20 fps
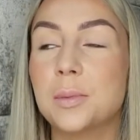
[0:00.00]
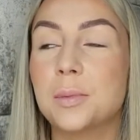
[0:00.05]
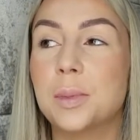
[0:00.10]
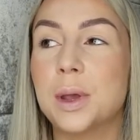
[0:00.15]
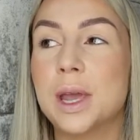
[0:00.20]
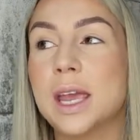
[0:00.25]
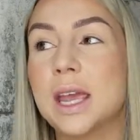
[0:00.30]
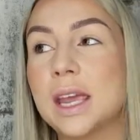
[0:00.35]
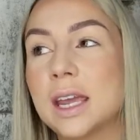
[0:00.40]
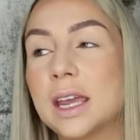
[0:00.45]

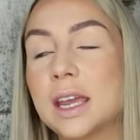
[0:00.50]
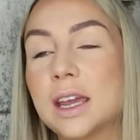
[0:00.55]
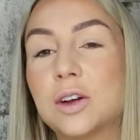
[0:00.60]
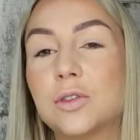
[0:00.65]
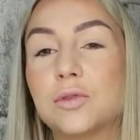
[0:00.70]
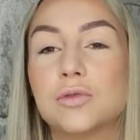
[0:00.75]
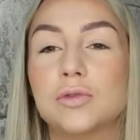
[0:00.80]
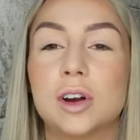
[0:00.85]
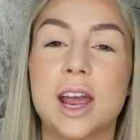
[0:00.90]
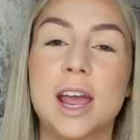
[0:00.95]
pink
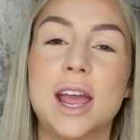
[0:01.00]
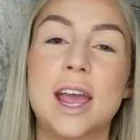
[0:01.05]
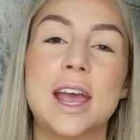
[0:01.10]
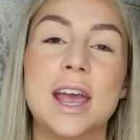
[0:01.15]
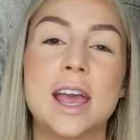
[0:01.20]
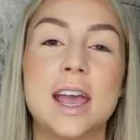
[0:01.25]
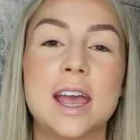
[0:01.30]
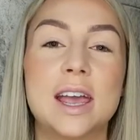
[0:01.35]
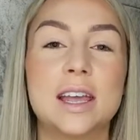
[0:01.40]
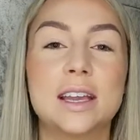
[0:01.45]

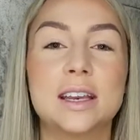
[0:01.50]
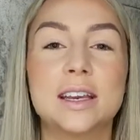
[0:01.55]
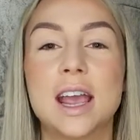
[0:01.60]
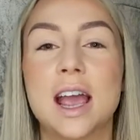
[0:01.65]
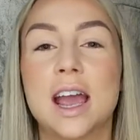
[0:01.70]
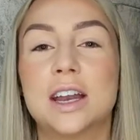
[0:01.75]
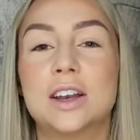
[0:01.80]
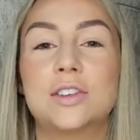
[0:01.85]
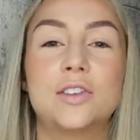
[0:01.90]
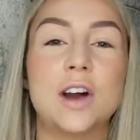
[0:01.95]
red
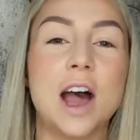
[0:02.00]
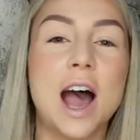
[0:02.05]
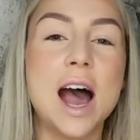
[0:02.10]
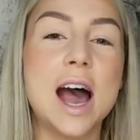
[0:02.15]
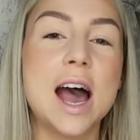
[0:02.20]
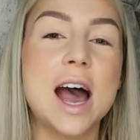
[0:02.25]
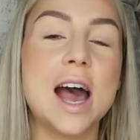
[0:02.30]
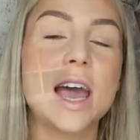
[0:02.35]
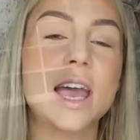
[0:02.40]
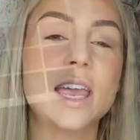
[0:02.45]
kind of
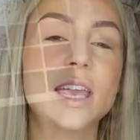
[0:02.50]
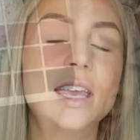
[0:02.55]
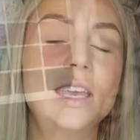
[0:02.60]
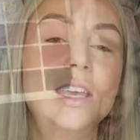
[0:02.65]
eye.